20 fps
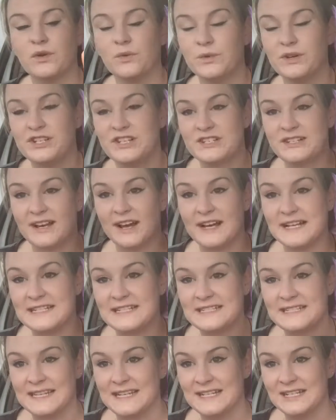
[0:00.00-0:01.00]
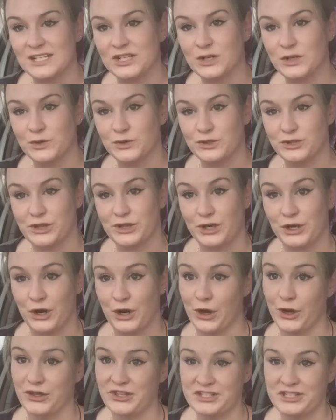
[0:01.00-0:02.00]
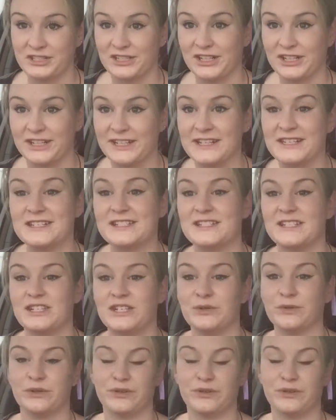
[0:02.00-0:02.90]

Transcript: which is identical to the Nerds lollies that you